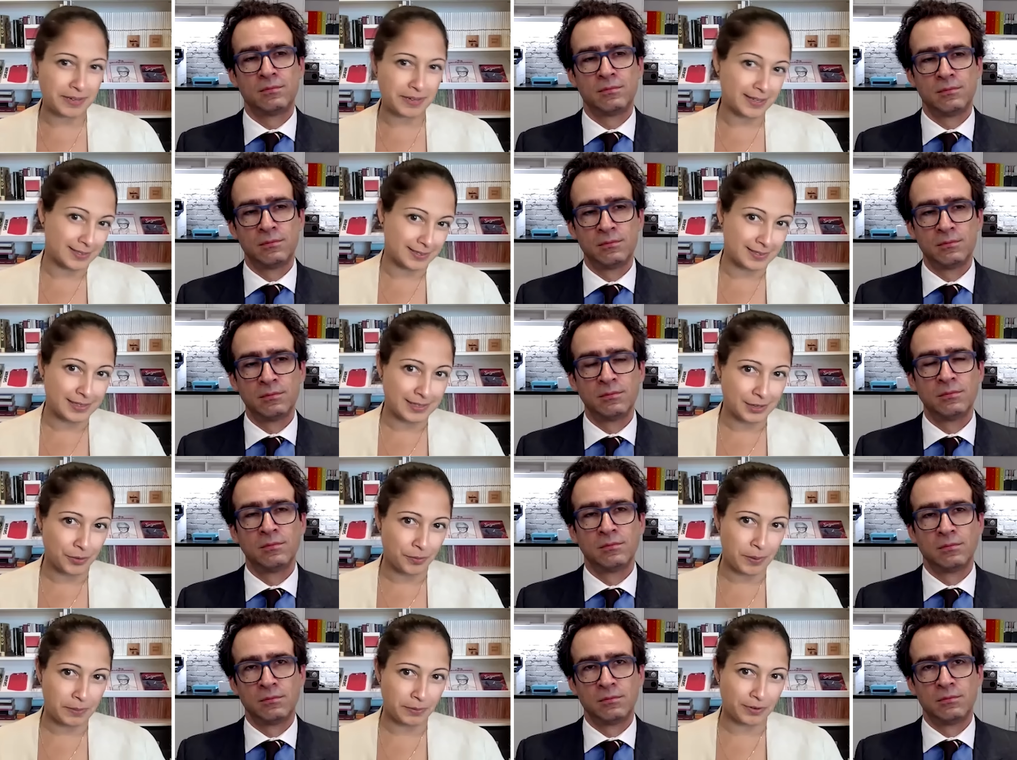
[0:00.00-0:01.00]
Speaker 1: because you know
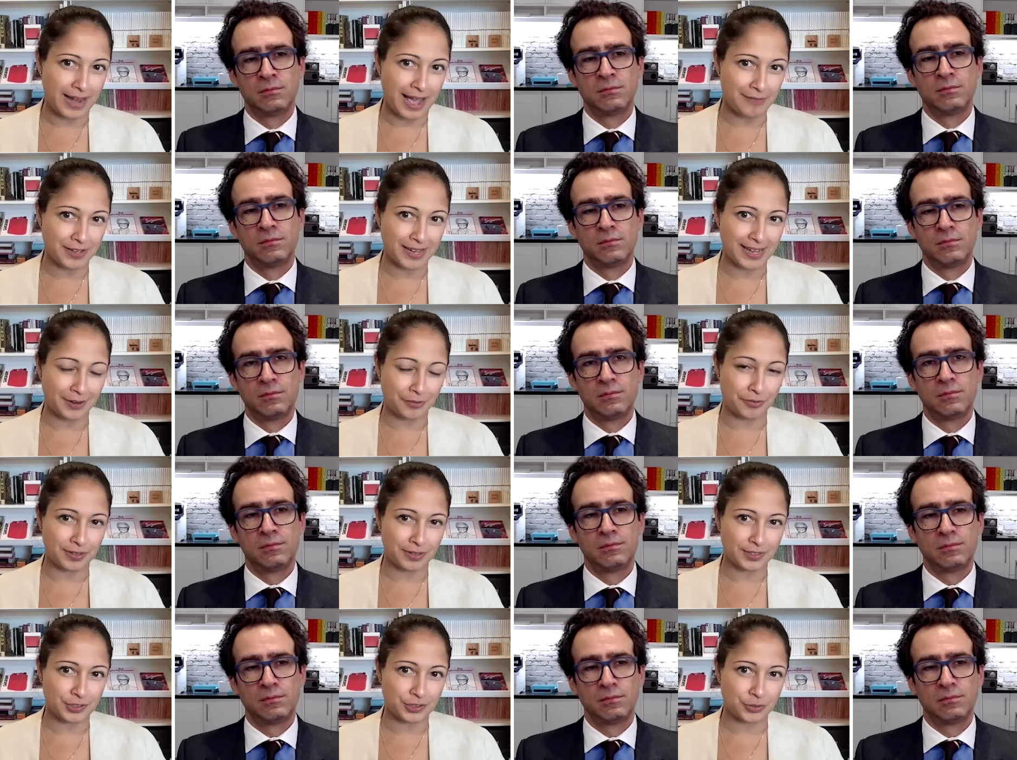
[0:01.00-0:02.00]
people are navigating
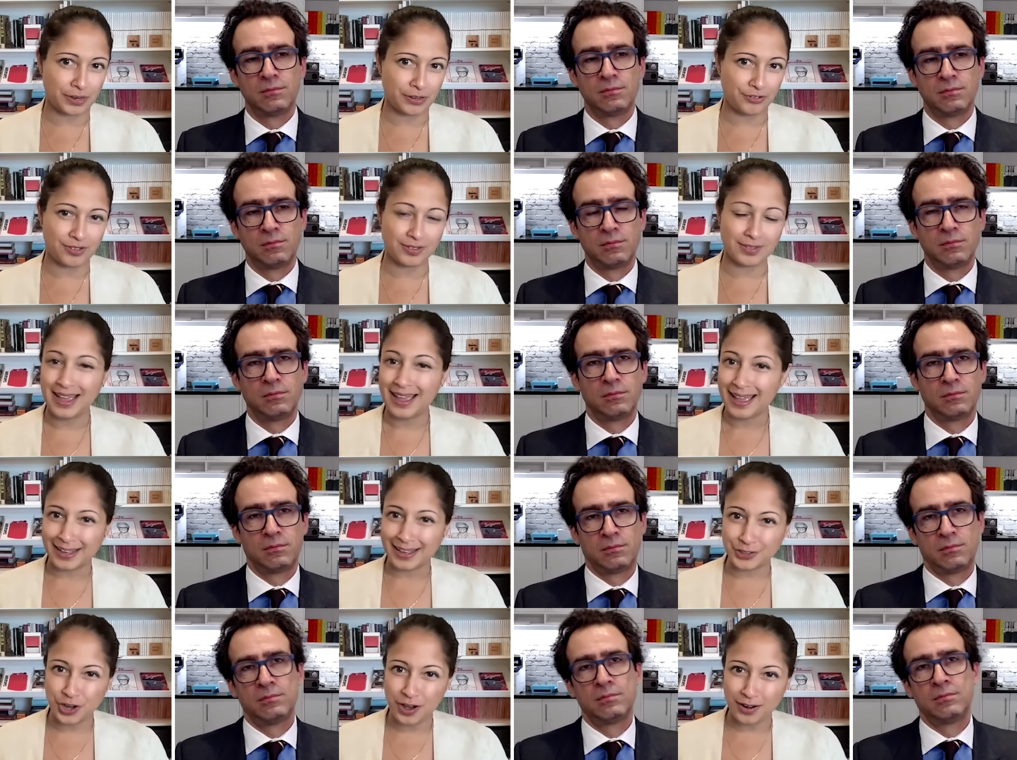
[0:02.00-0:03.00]
real situations.
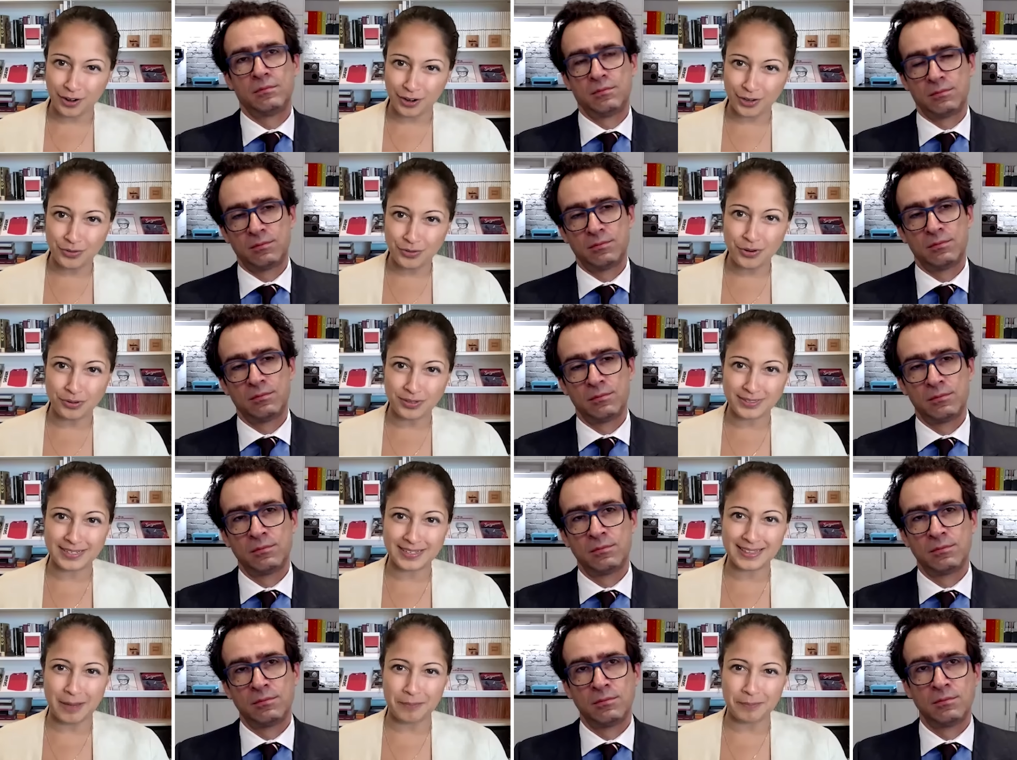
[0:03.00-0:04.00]
And John, are you
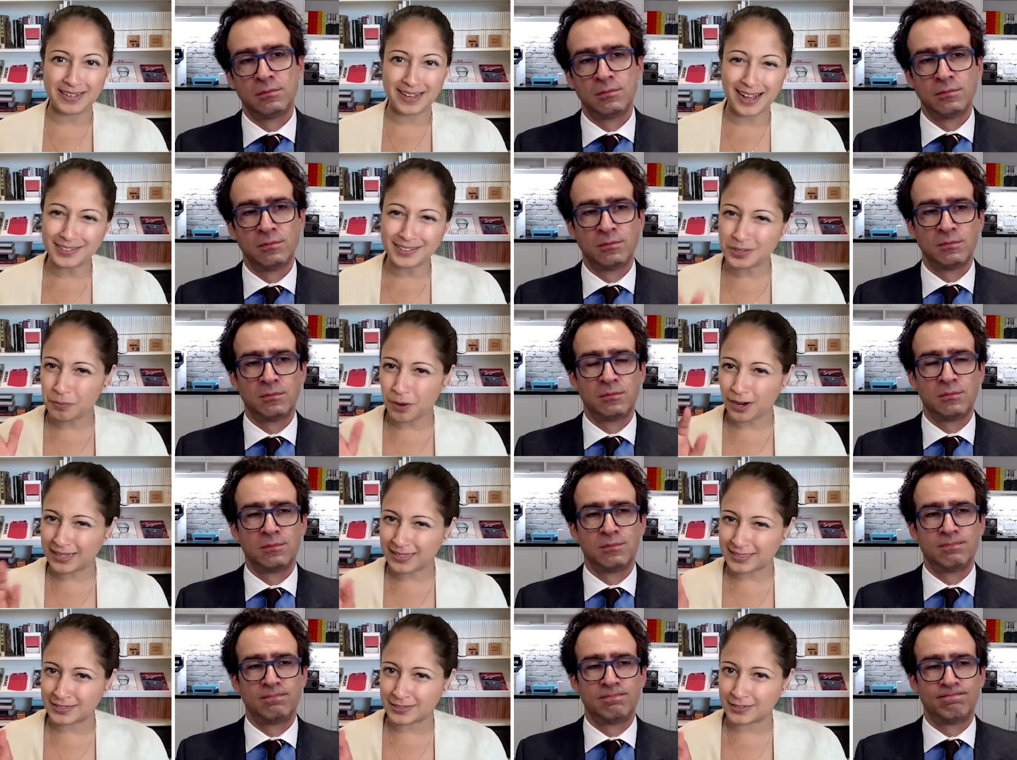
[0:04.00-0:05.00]
noticing that because the
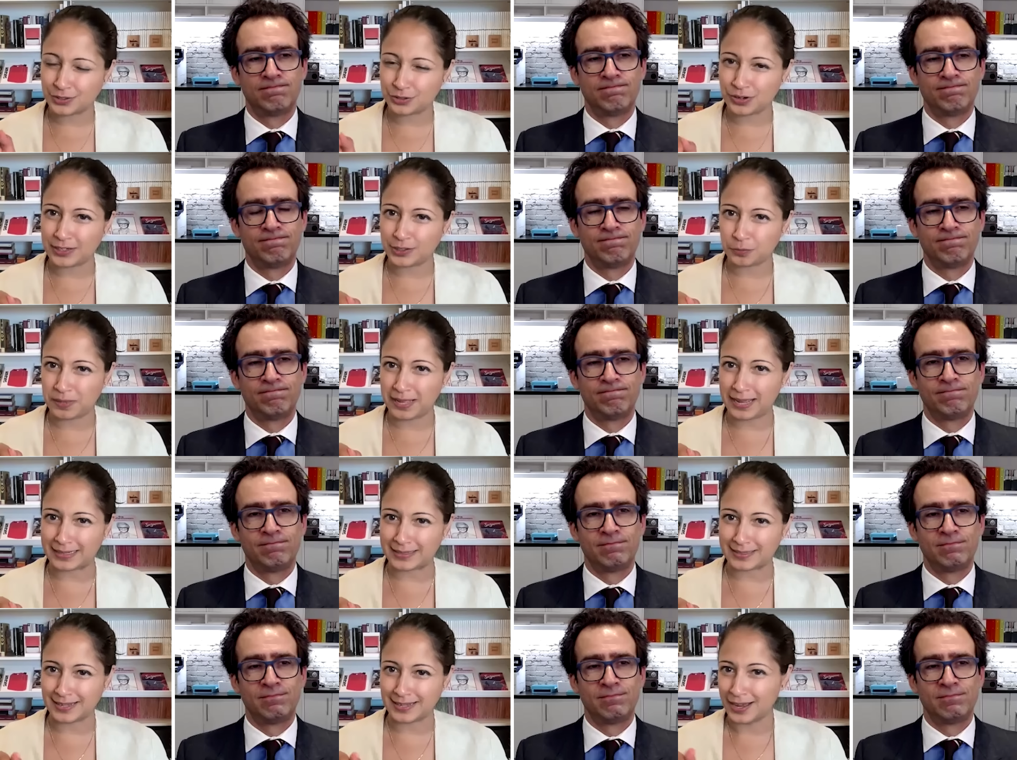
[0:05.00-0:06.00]
market's in a strange
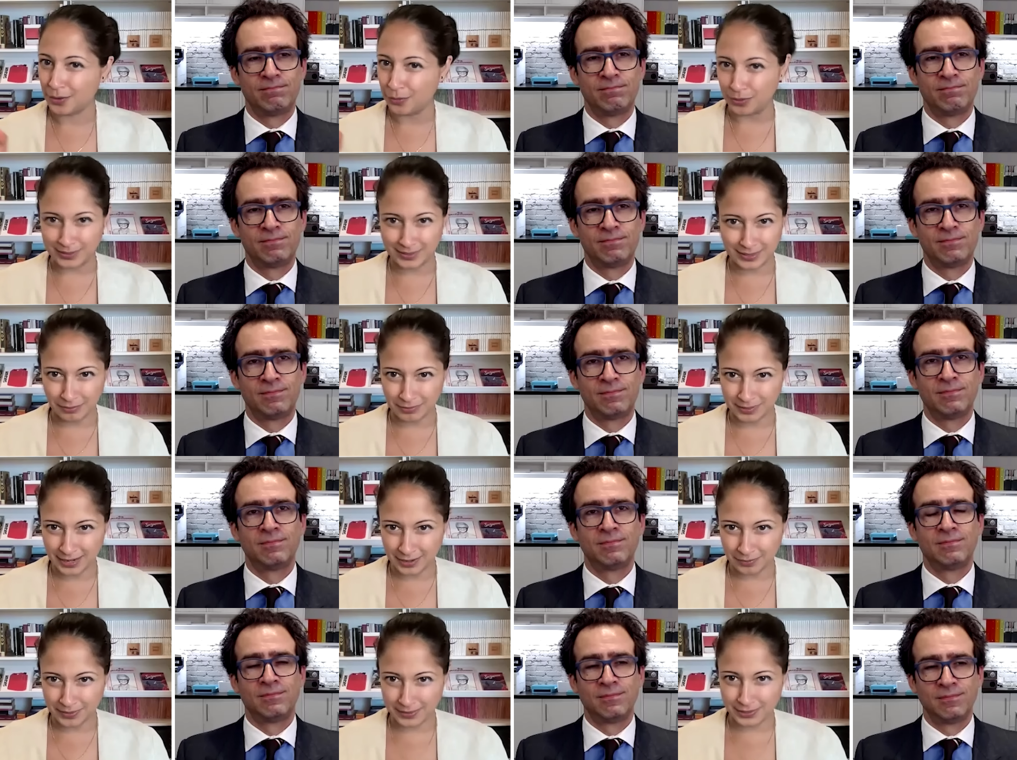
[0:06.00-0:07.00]
place where some
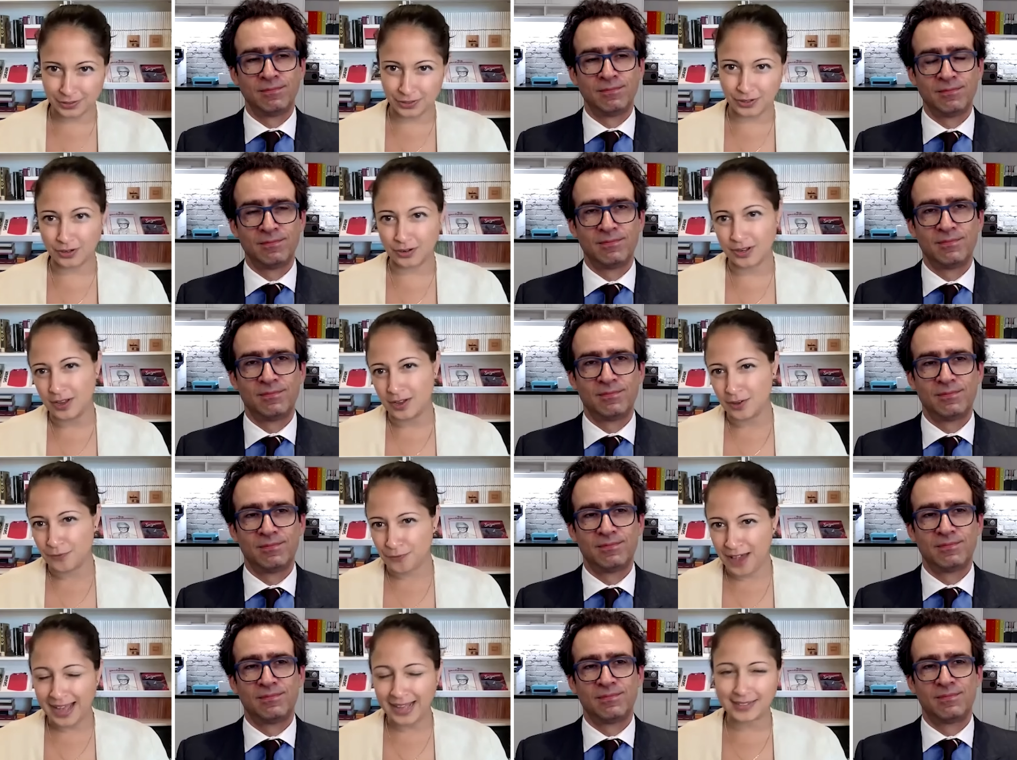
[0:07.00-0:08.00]
segments are
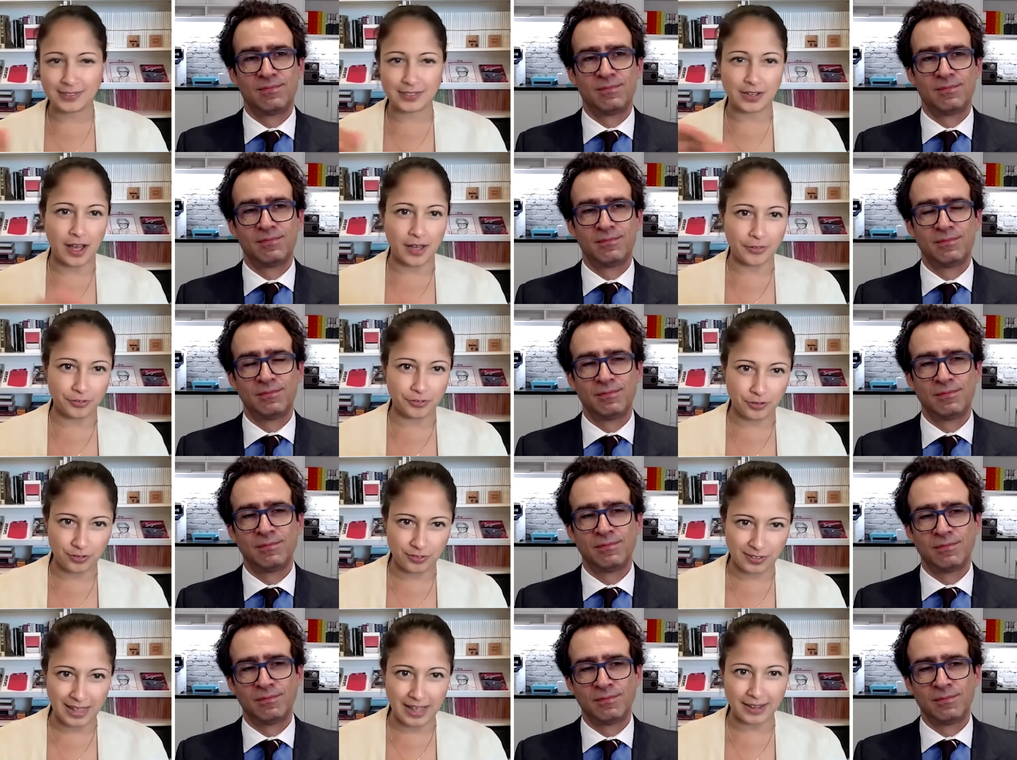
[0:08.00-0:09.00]
fast, others are
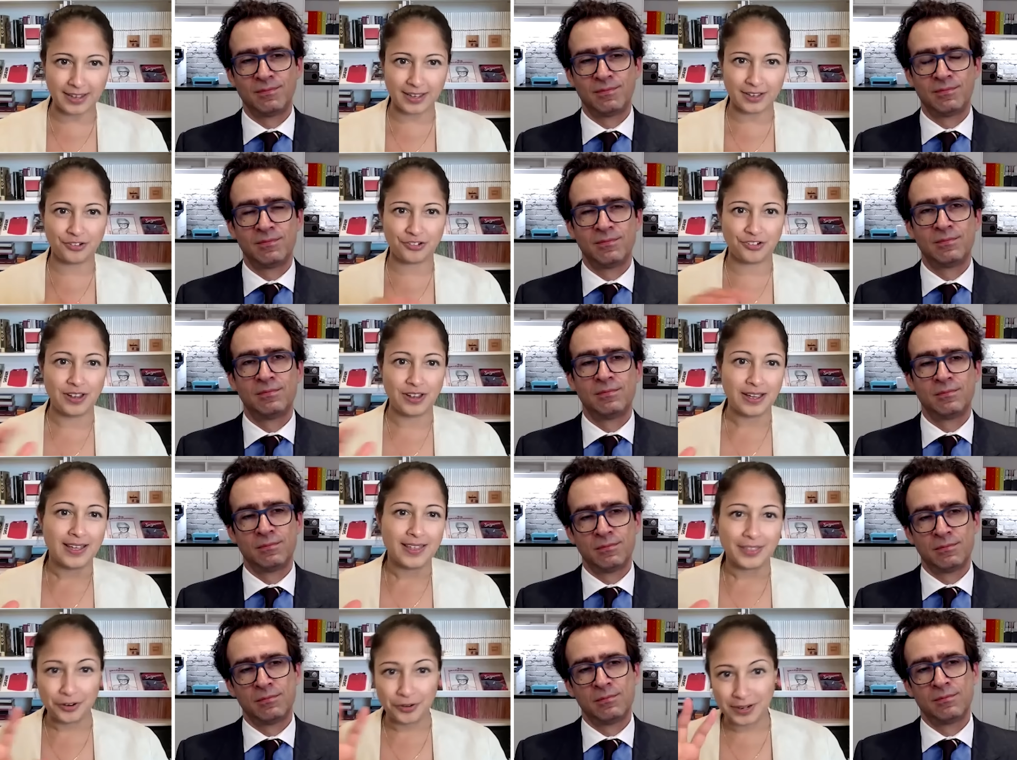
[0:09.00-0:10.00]
sluggish?
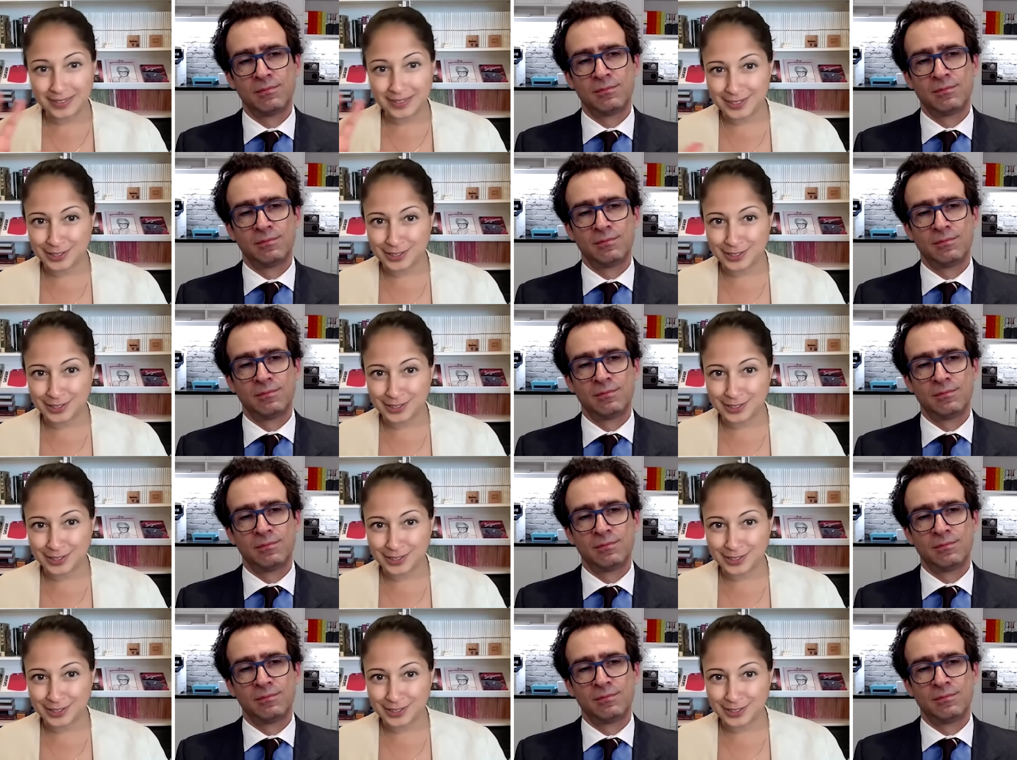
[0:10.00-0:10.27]
there is